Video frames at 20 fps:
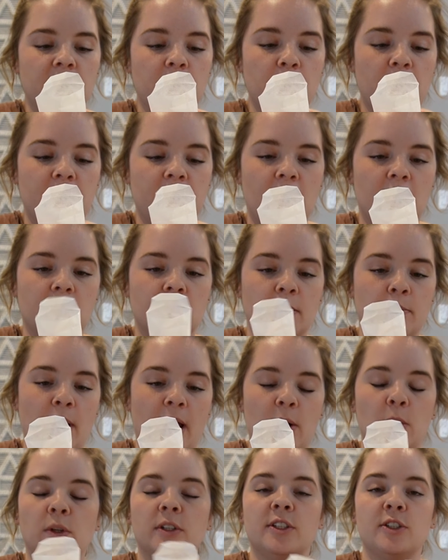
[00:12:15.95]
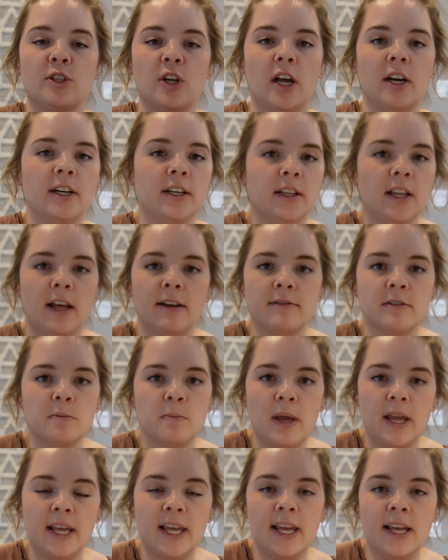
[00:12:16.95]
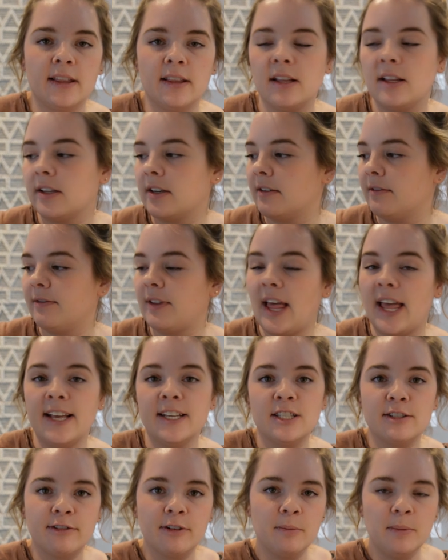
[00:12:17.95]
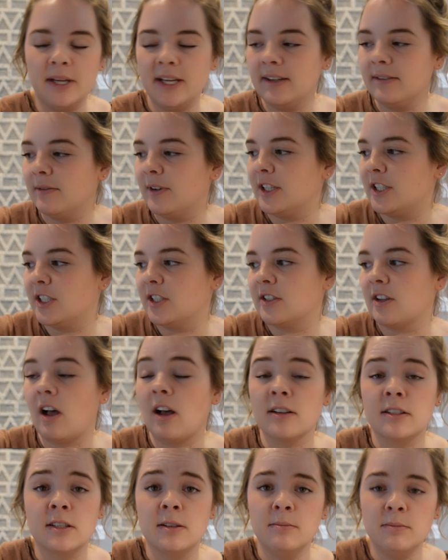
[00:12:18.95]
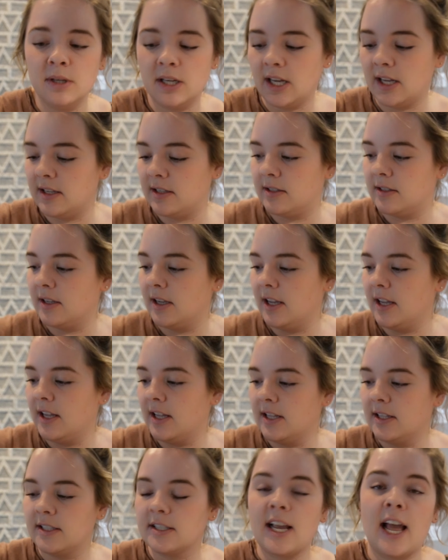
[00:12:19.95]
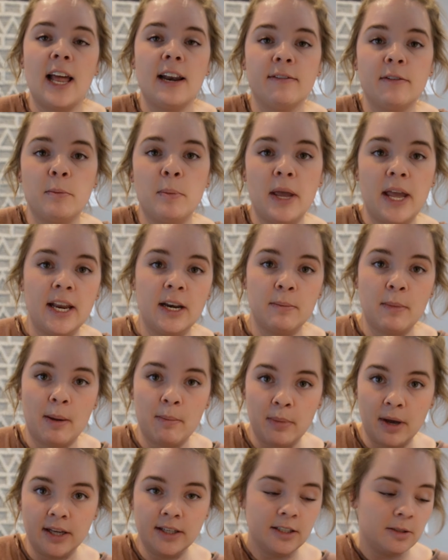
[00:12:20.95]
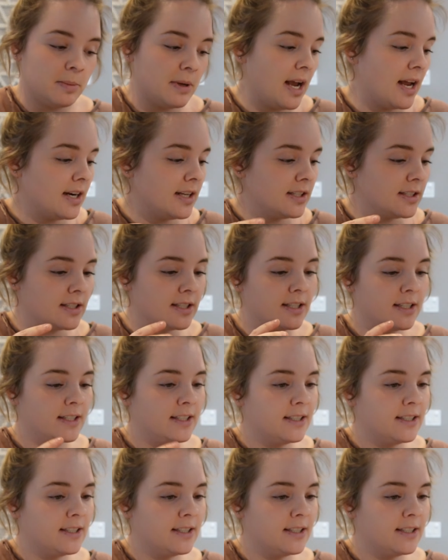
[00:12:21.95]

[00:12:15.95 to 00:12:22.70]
And my oldest daughter loves making the little flags for me, which is awesome because it's kind of a pain in my butt, to be honest.